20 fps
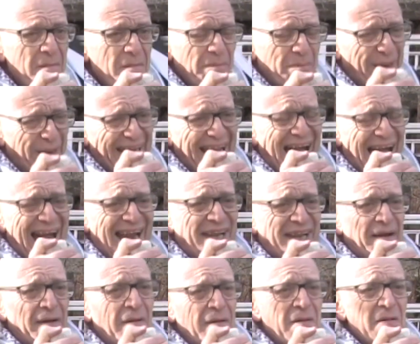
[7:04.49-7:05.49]
The
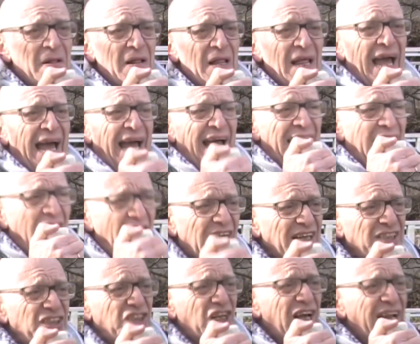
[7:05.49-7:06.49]

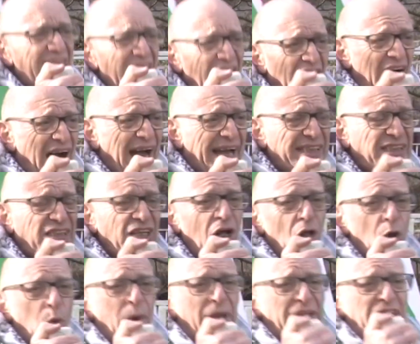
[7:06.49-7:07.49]
answer lies
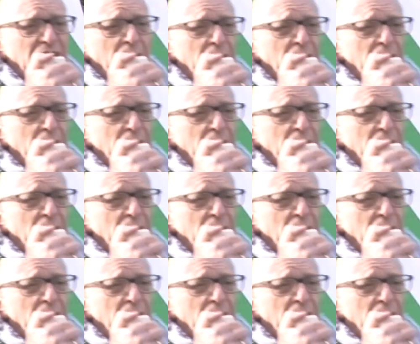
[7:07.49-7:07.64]
with the